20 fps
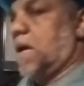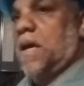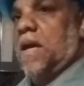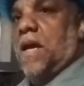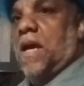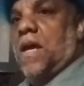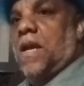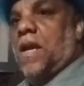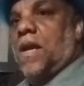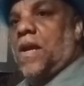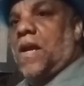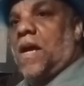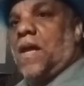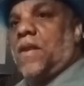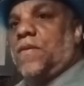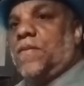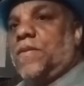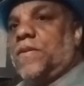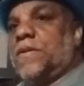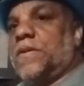And
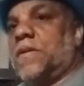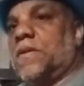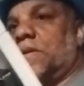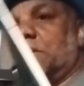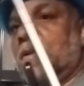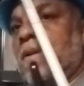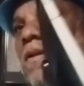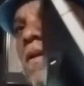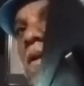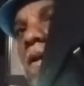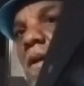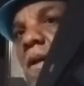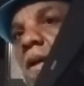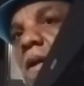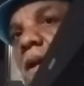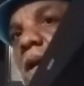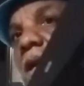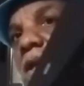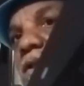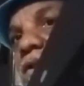another one.
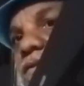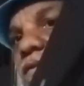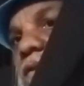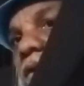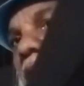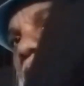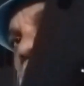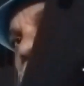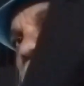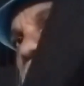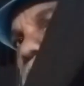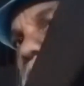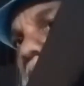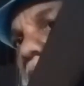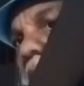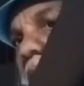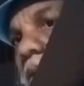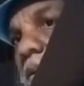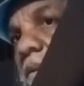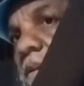That's 3 of them,
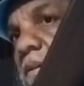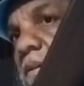y'all.